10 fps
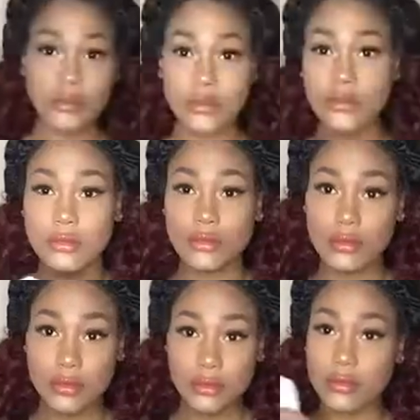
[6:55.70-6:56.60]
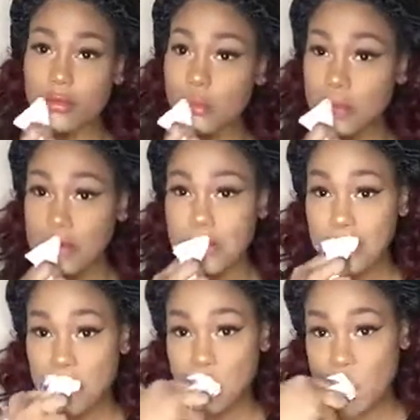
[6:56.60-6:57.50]
Now I'm going to take off that
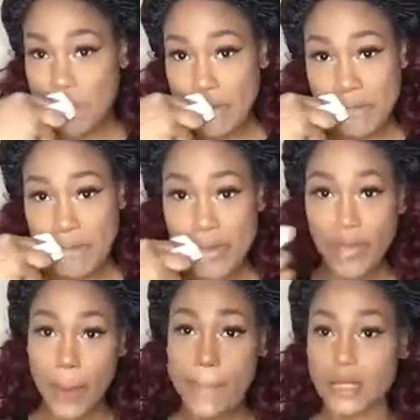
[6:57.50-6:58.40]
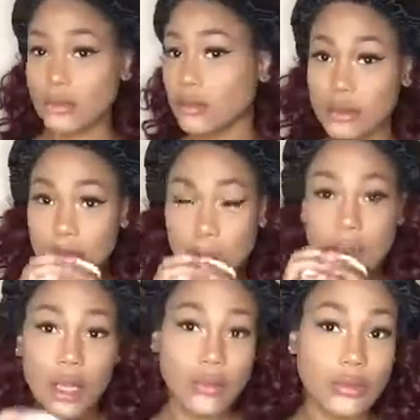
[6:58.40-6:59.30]
moisturizer that I used
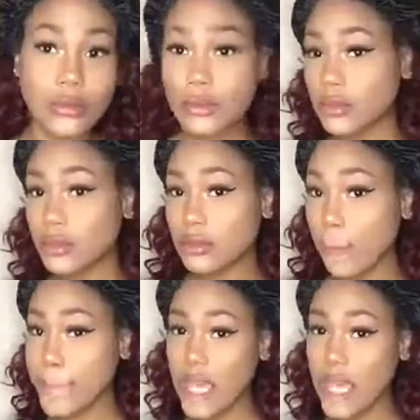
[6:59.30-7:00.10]
earlier and